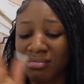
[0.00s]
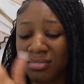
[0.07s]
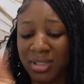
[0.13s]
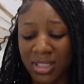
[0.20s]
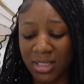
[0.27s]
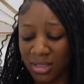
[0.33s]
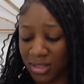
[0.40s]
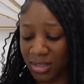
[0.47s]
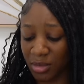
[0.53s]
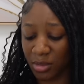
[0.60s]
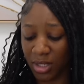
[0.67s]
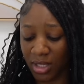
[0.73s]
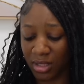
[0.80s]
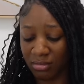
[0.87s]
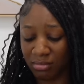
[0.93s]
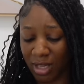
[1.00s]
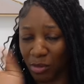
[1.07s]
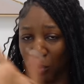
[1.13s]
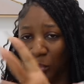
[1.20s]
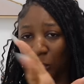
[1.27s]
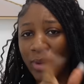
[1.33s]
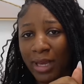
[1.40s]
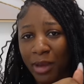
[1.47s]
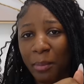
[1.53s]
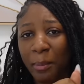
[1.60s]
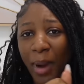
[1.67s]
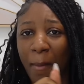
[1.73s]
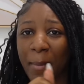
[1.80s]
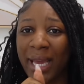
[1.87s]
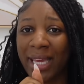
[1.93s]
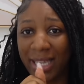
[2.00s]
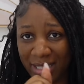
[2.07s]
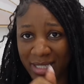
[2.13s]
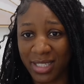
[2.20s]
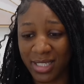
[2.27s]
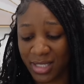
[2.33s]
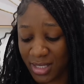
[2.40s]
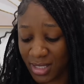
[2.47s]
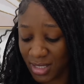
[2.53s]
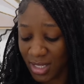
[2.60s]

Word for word: Please, okay? I don't play about my gizzards.